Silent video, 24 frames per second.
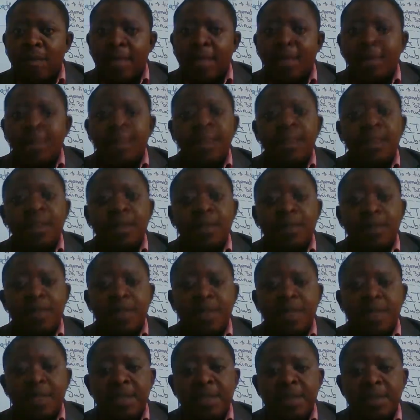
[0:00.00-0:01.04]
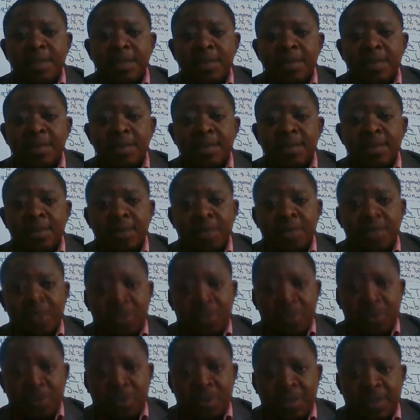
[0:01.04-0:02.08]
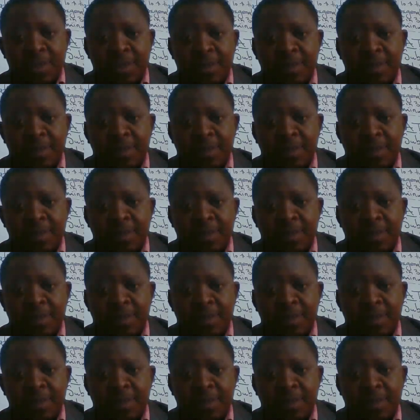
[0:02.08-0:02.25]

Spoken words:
it's the year of the nurse, 2020.